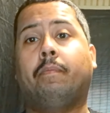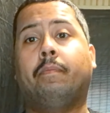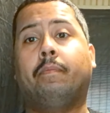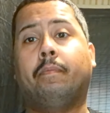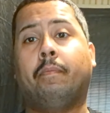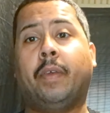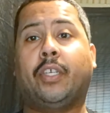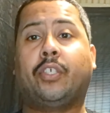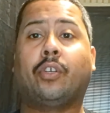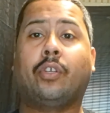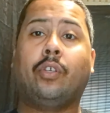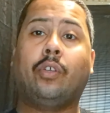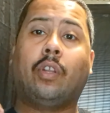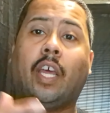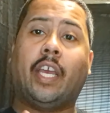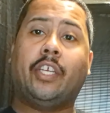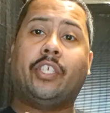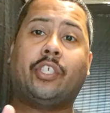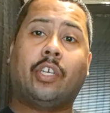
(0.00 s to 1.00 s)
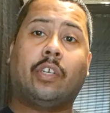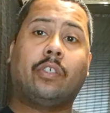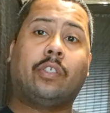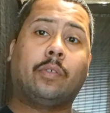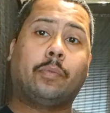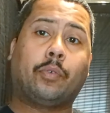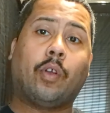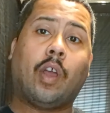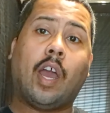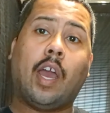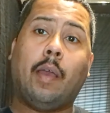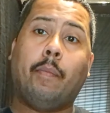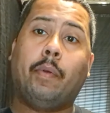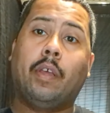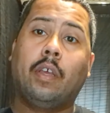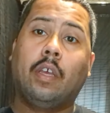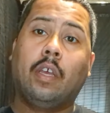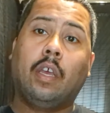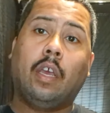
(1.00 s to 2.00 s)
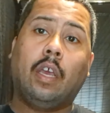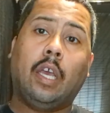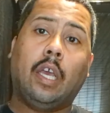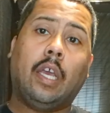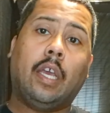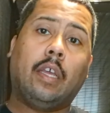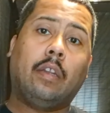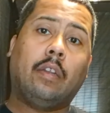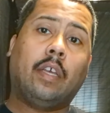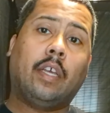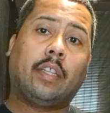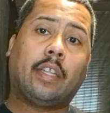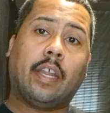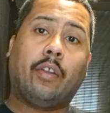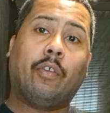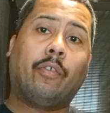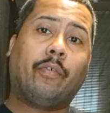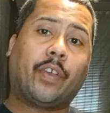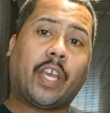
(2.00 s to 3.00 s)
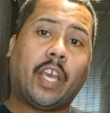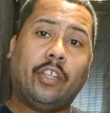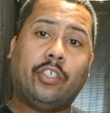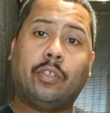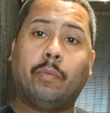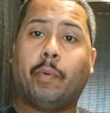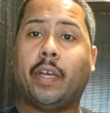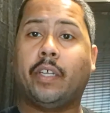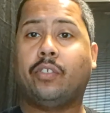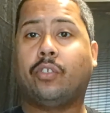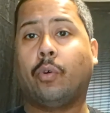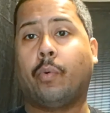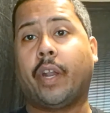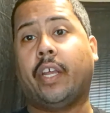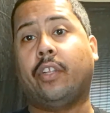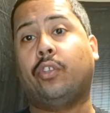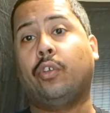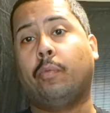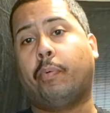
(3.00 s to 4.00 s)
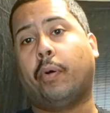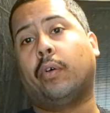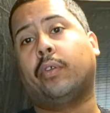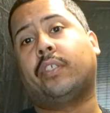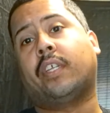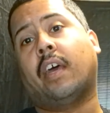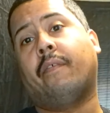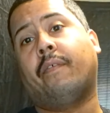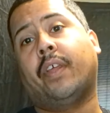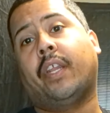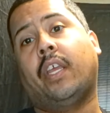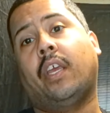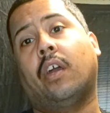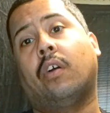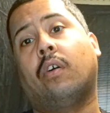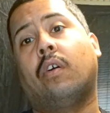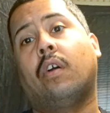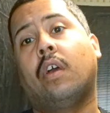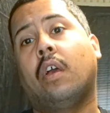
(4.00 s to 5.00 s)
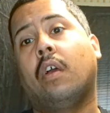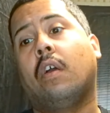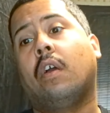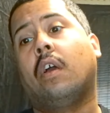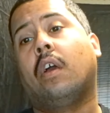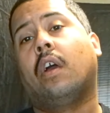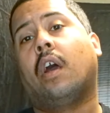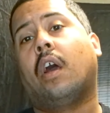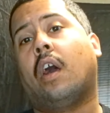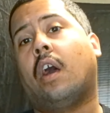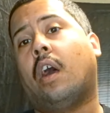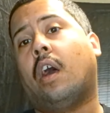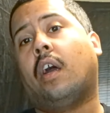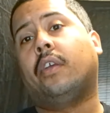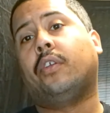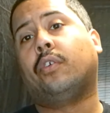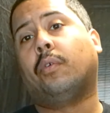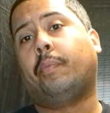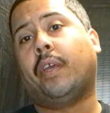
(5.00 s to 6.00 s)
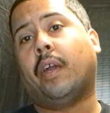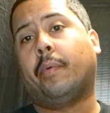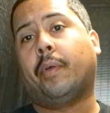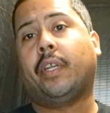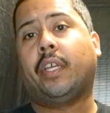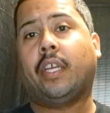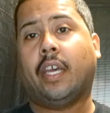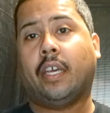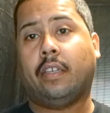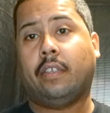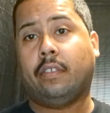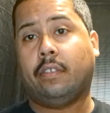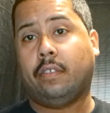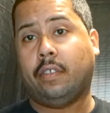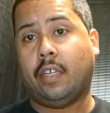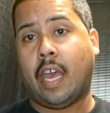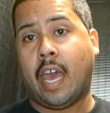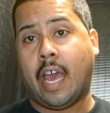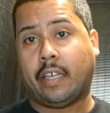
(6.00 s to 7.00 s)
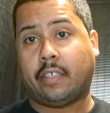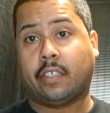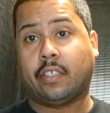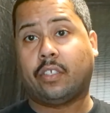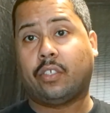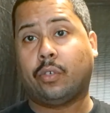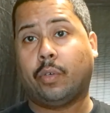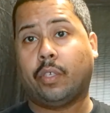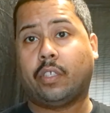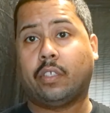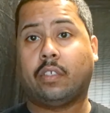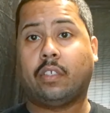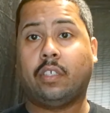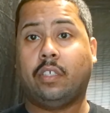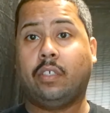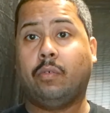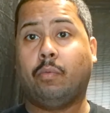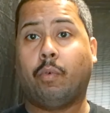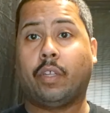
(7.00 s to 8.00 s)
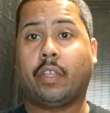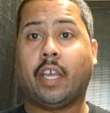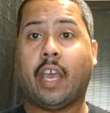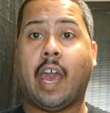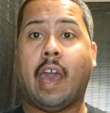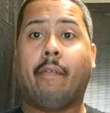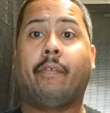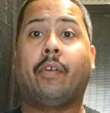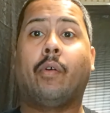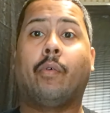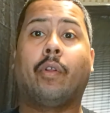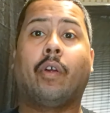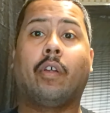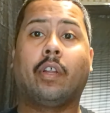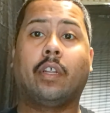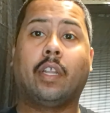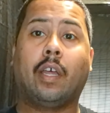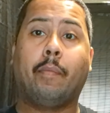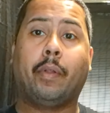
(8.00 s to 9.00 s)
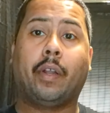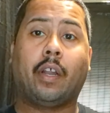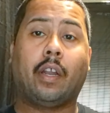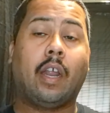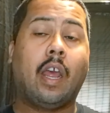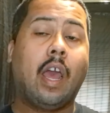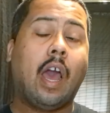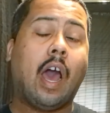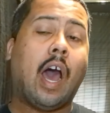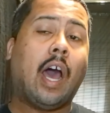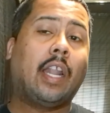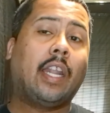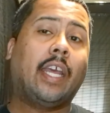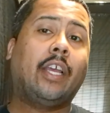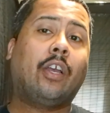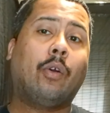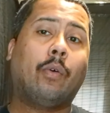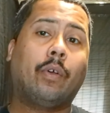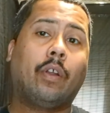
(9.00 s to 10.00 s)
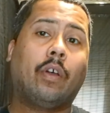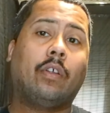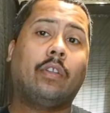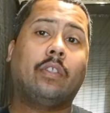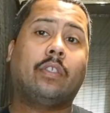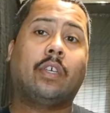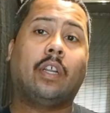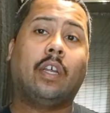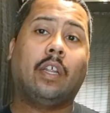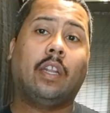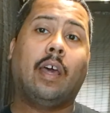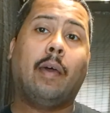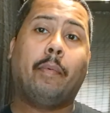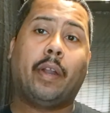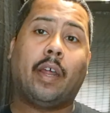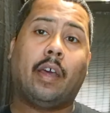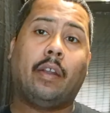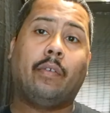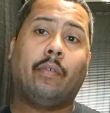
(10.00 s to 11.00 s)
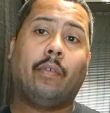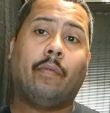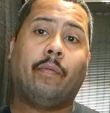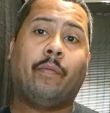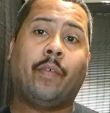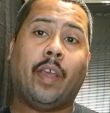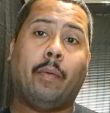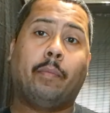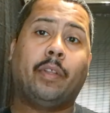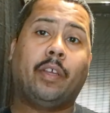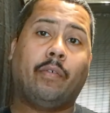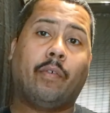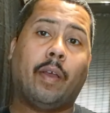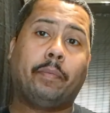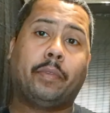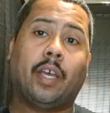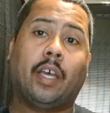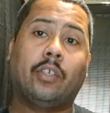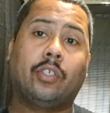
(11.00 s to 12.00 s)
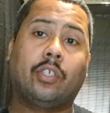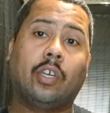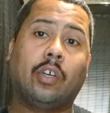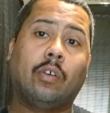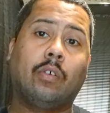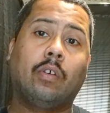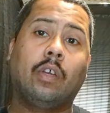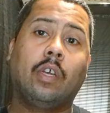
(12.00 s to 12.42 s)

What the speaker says: make sure you like, share, subscribe, and hit that notification button, so when I do post that video, you'll be able to get access to it to see what they have going on in Lebanon. I like going on to the Lebanon Family Reptile Show.